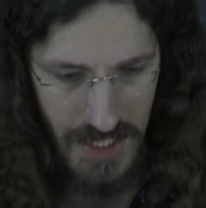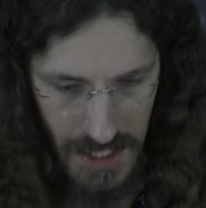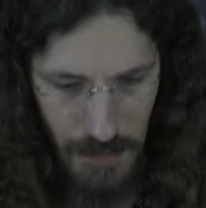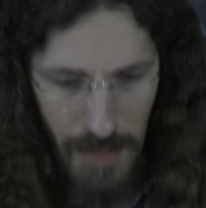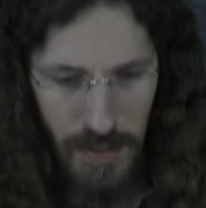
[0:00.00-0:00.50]

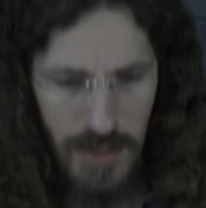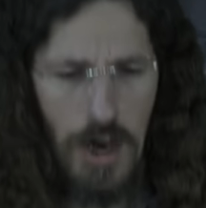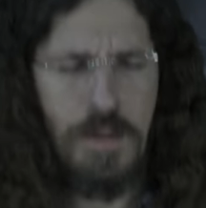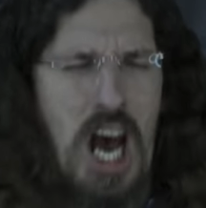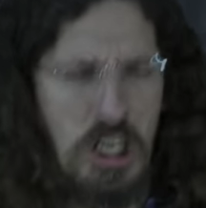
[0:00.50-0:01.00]
dismembered
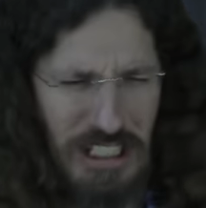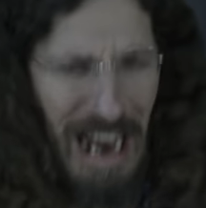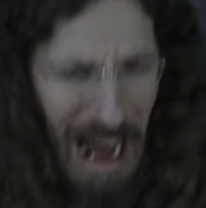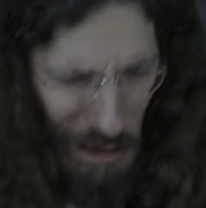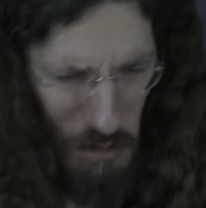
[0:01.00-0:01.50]
corpse. Oh
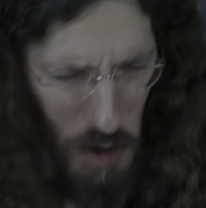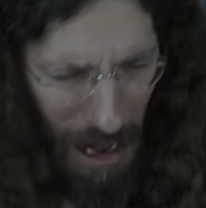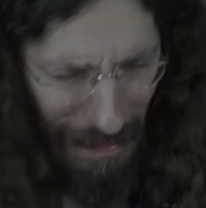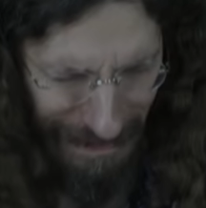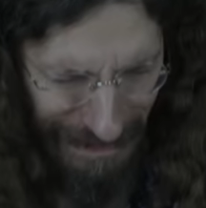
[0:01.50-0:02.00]
God,
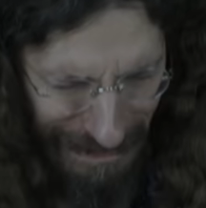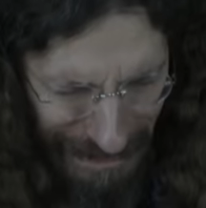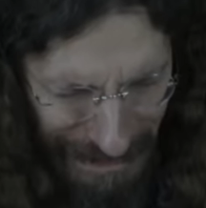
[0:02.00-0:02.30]
why?